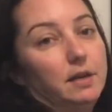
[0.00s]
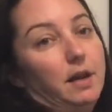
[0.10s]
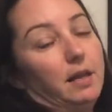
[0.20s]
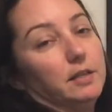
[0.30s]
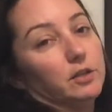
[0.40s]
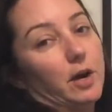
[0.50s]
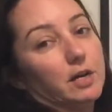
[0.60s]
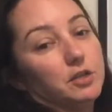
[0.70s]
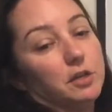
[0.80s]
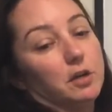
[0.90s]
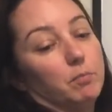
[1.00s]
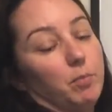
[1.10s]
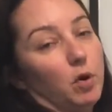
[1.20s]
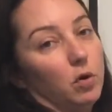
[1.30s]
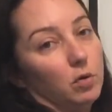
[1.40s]
And these are actually your
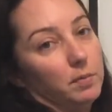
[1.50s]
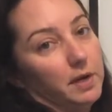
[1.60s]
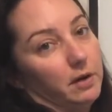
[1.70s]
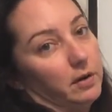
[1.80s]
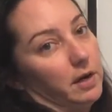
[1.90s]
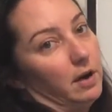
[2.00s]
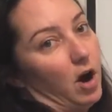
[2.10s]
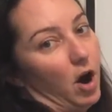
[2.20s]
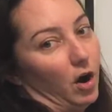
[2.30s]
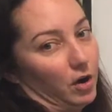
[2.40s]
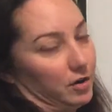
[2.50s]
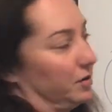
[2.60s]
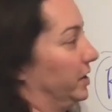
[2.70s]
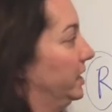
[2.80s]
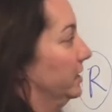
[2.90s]
pulmonary
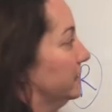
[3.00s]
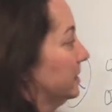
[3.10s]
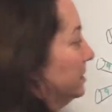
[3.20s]
arteries.